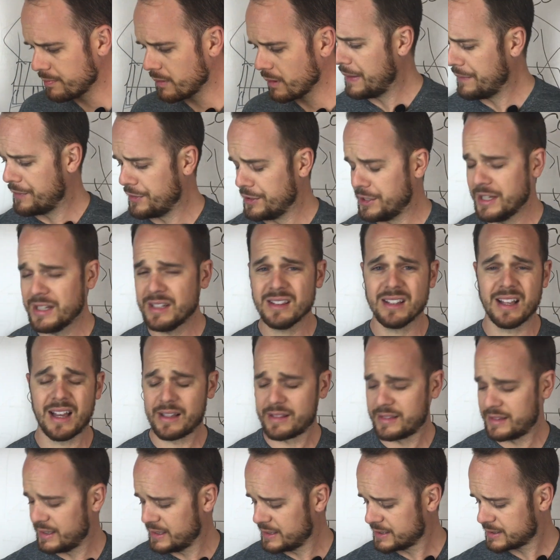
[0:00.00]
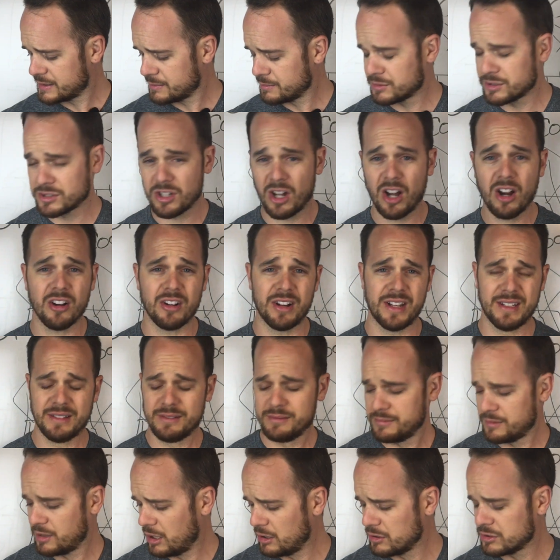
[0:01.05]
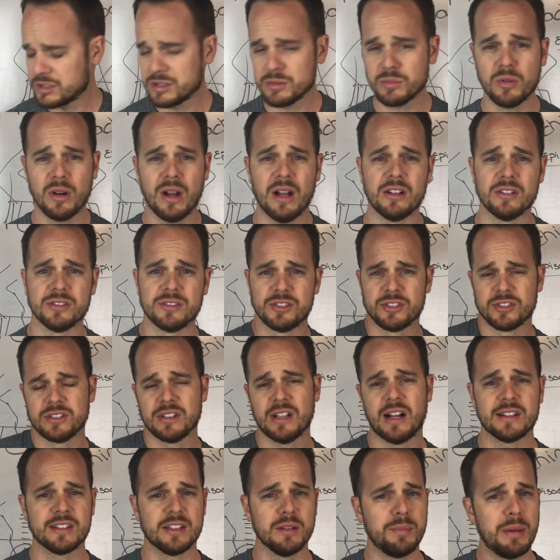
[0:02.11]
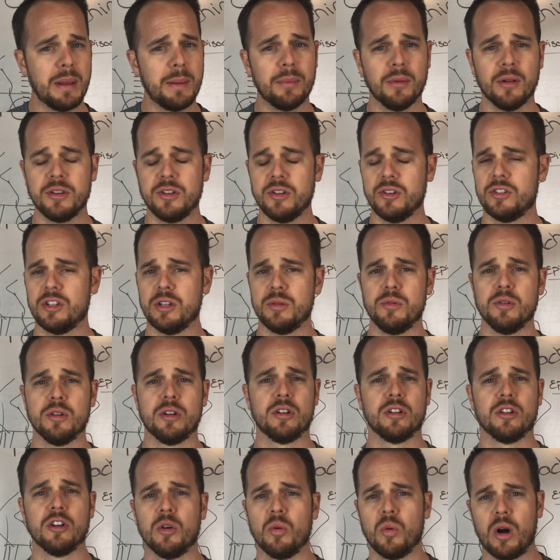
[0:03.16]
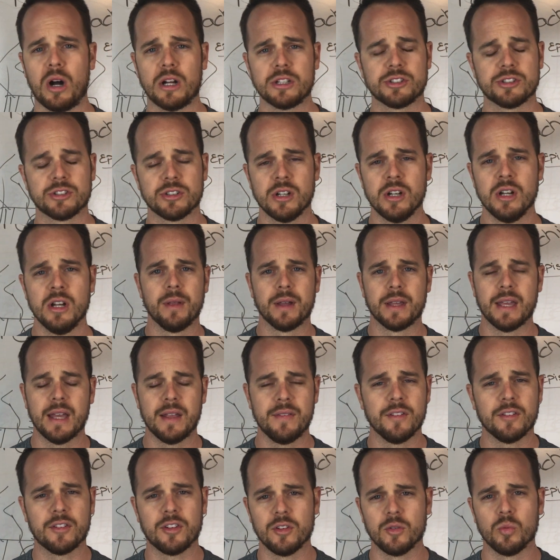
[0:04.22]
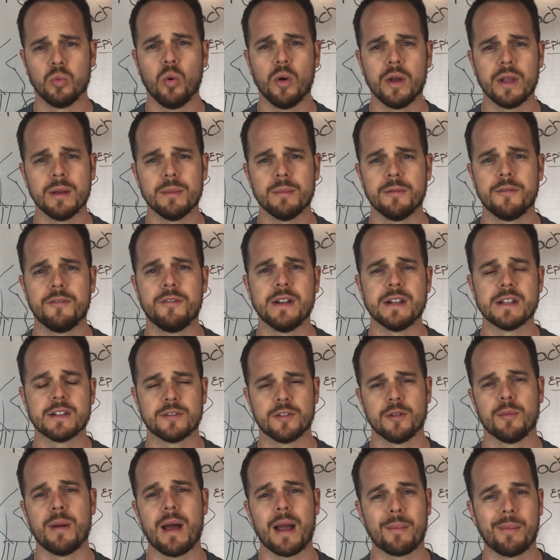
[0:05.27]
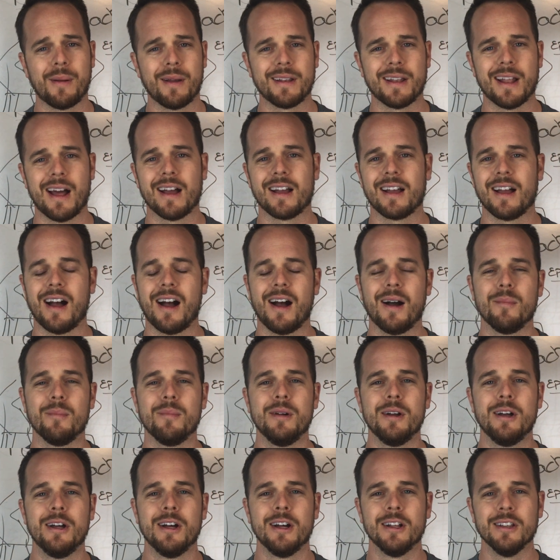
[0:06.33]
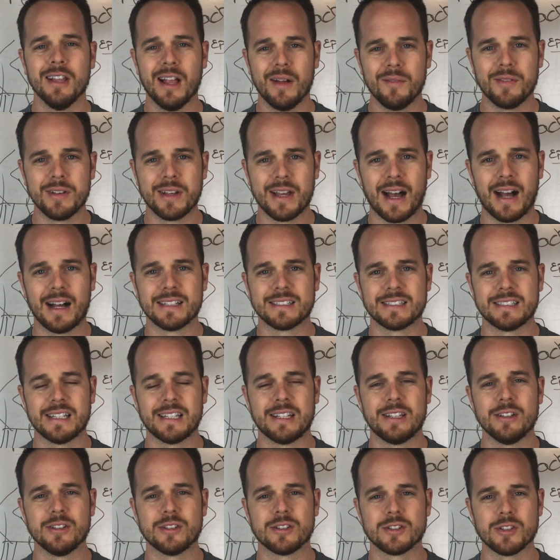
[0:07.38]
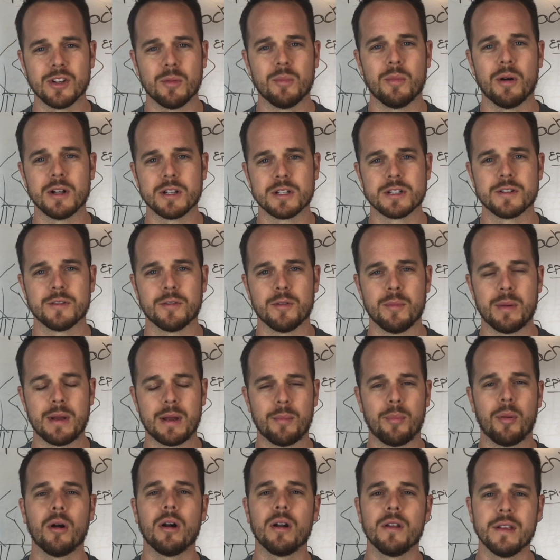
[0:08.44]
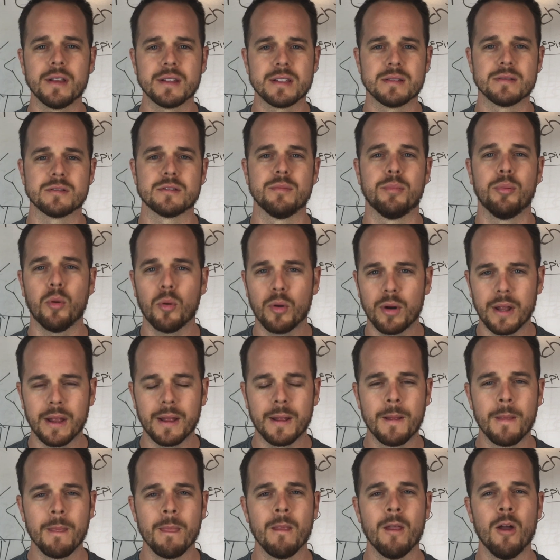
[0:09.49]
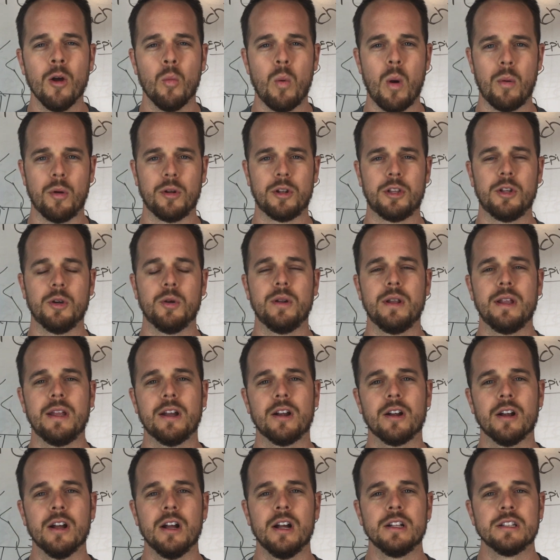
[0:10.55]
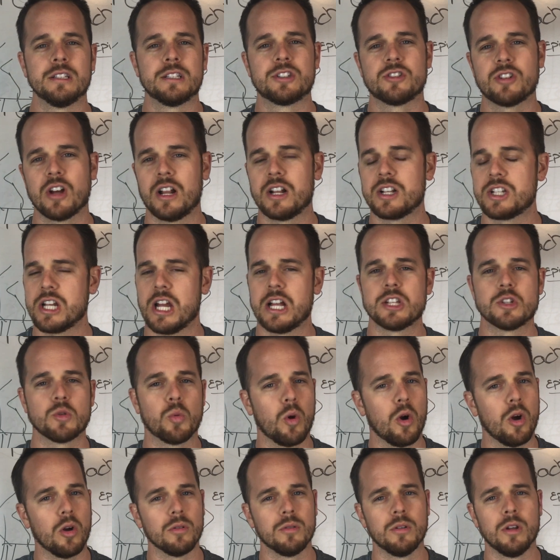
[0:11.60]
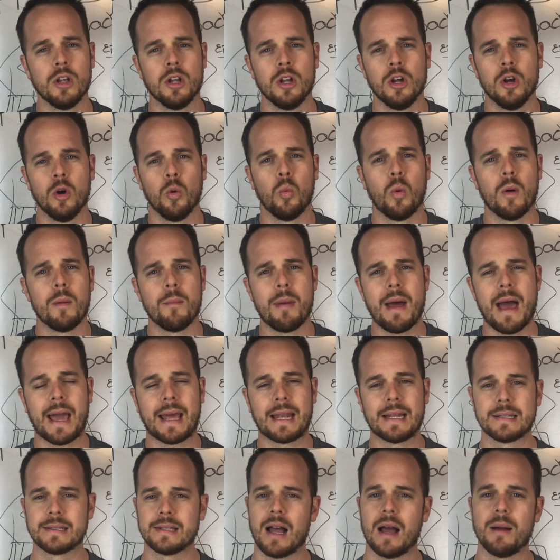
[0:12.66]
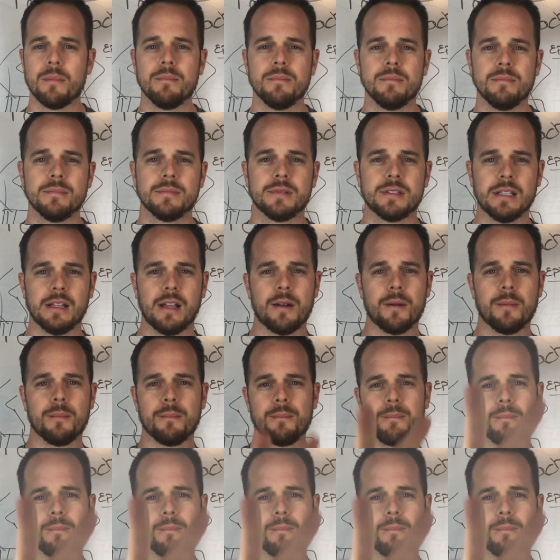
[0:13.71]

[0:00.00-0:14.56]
If you didn't like this, I'm sorry. Go somewhere else. There's lots of people on YouTube you can go watch. Again, this is William, fitnessforbackpain.com. Love you guys. Thank you so much for being a part of this and supporting what we're doing here. Just trying to change the world, one back at a time. See you later.